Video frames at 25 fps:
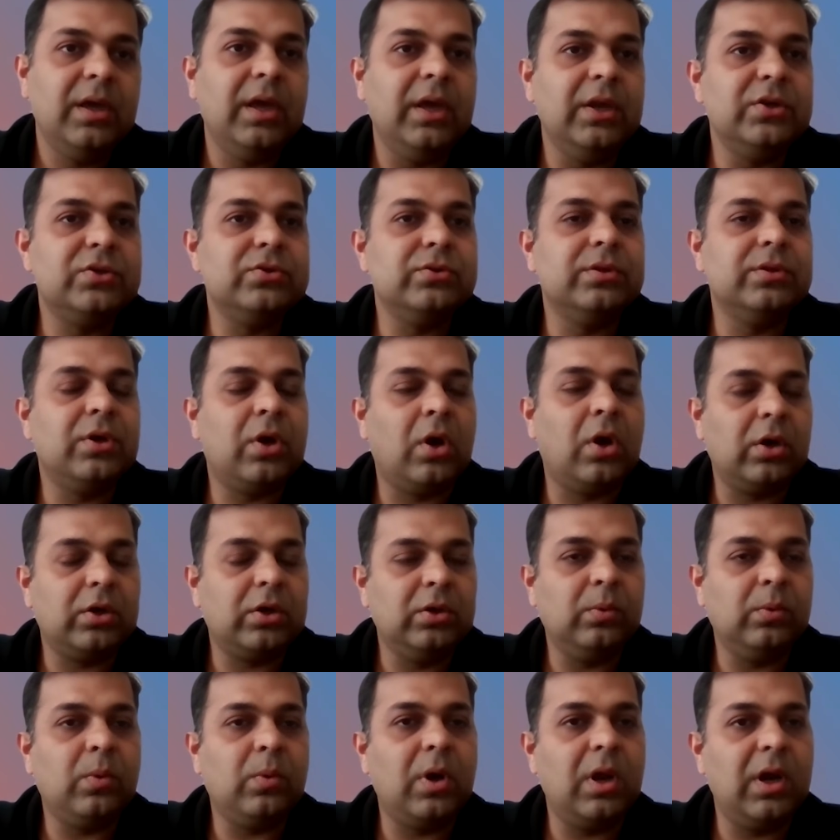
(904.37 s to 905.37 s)
into the
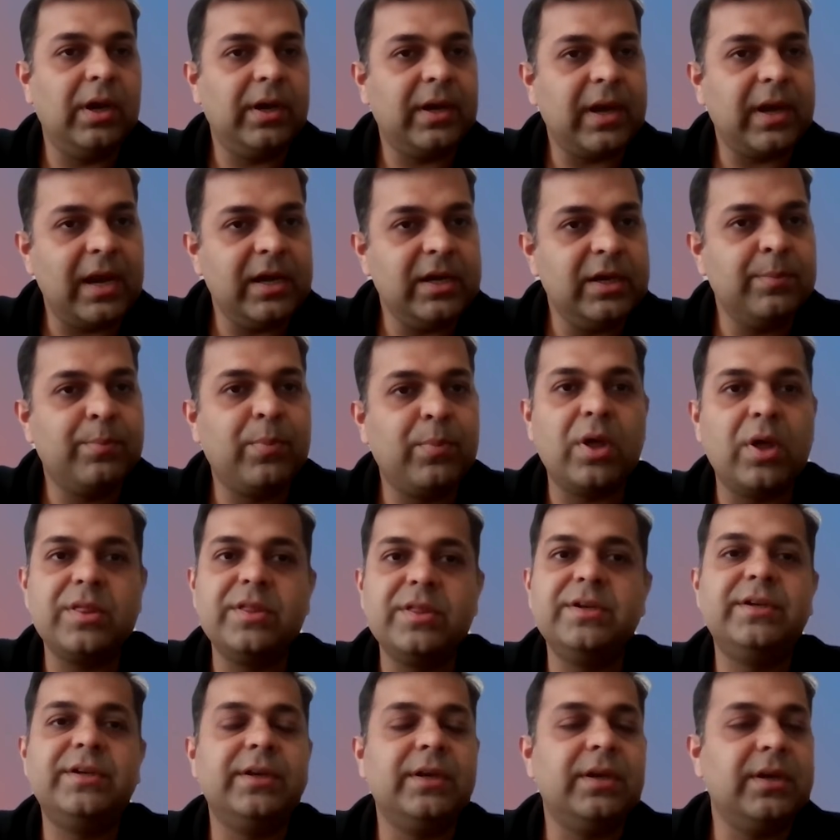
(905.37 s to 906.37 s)
Okto wallet and
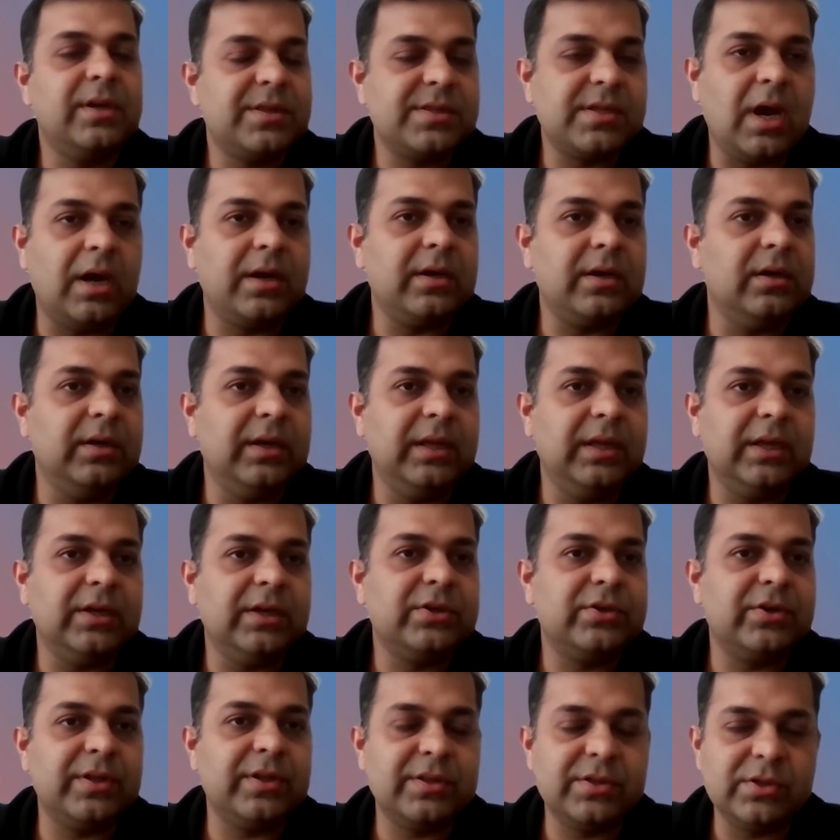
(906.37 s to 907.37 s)
deposit and start earning
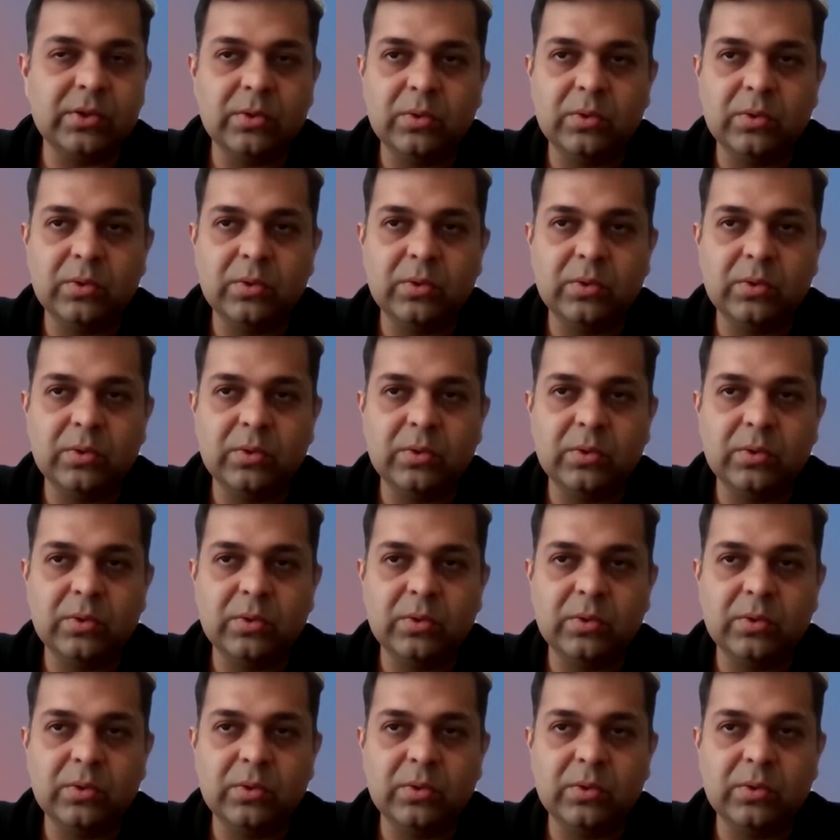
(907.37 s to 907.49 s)
interest.